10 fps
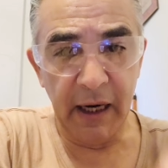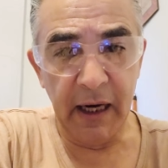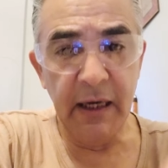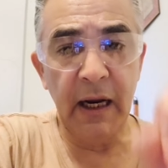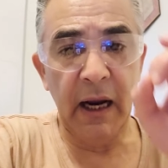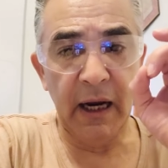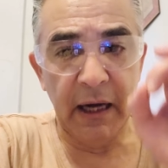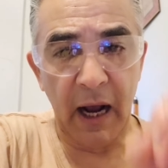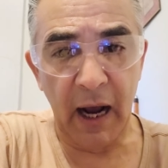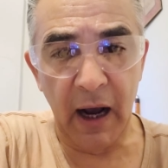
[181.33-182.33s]
in
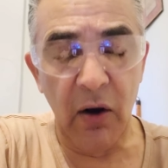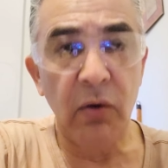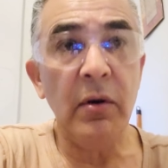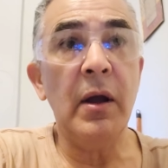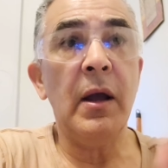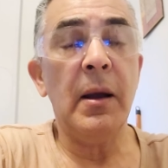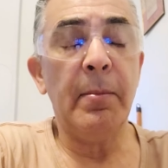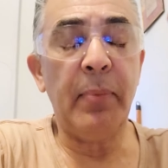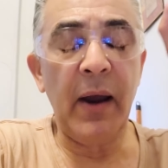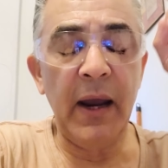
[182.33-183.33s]
and out,
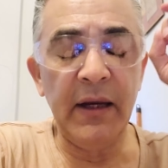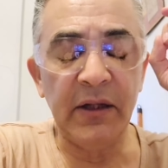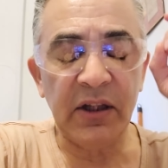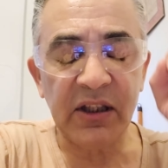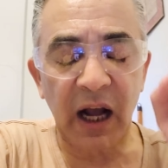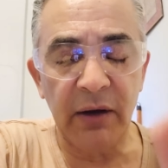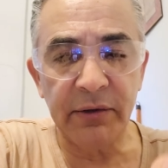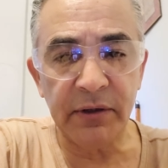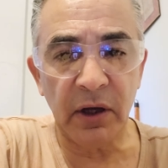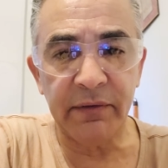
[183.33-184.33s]
paying
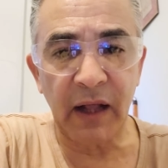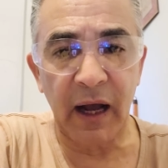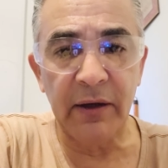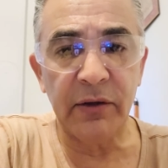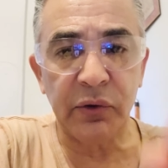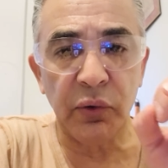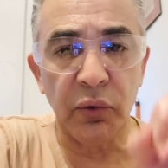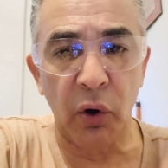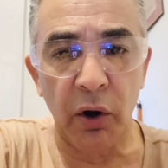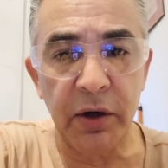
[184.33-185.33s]
thousands of dollars to
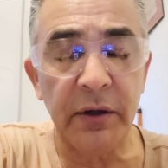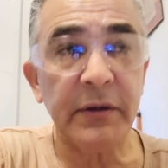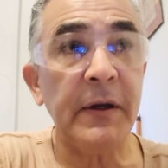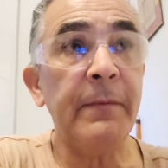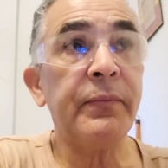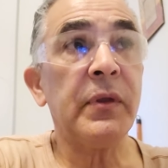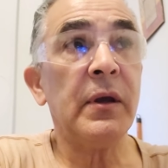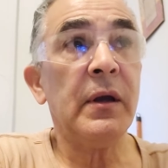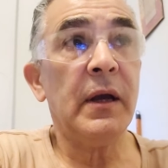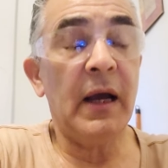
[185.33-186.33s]
lawyers.
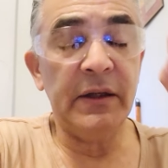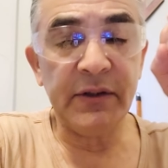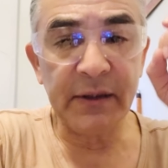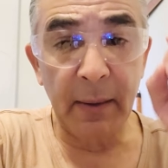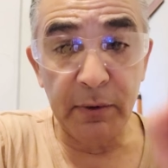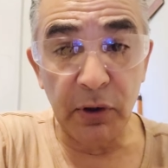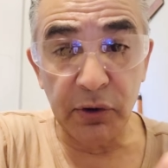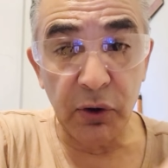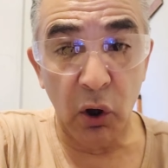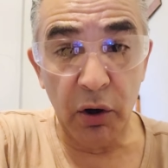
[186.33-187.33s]
And some of
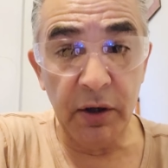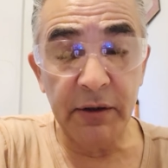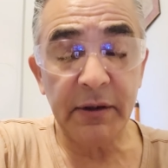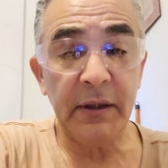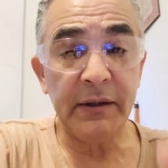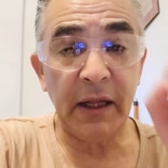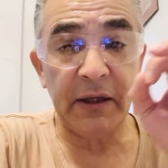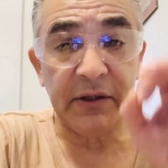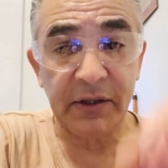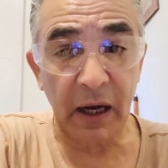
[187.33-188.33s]
those lawyers,
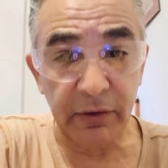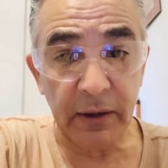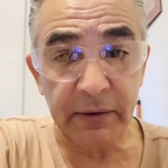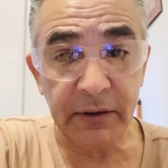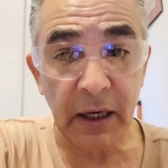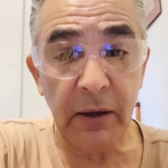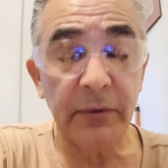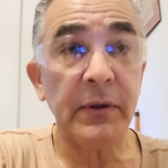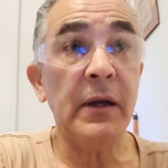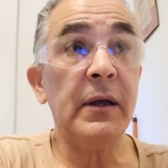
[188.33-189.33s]
they sell
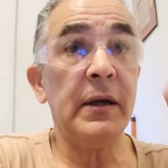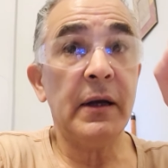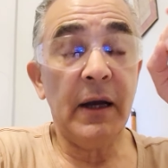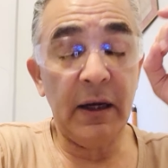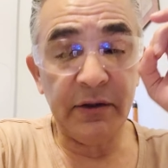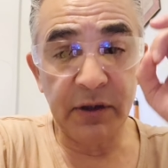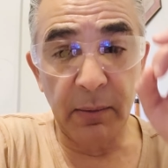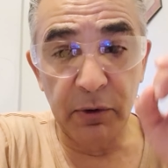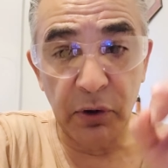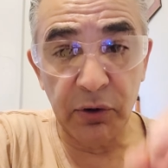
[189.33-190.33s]
themselves. And
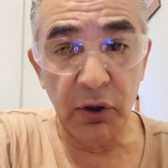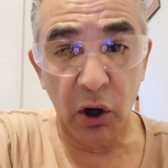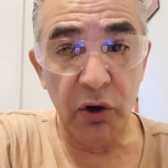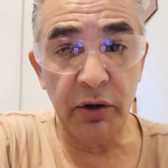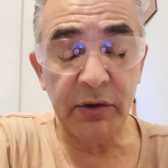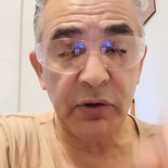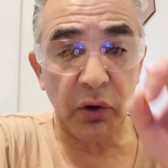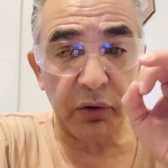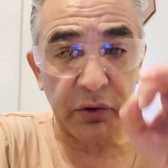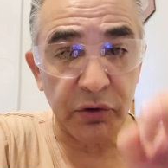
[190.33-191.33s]
some of those lawyers,
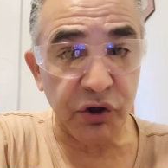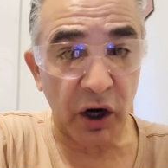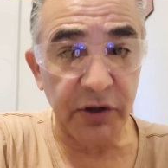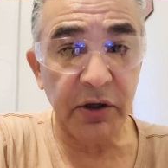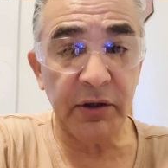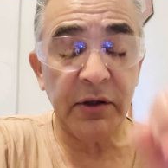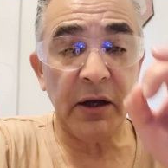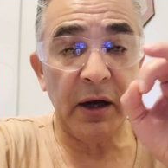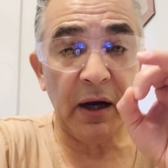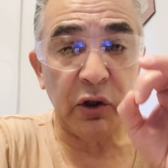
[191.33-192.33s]
those judges
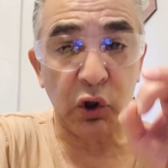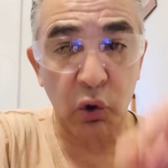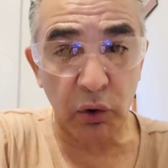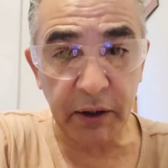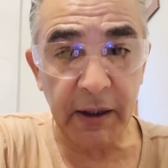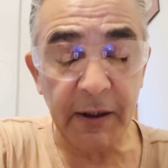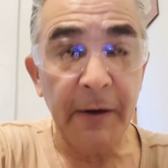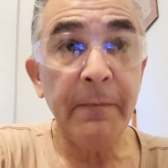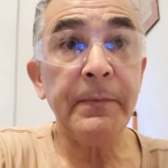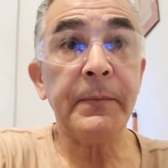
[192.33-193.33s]
are crooked.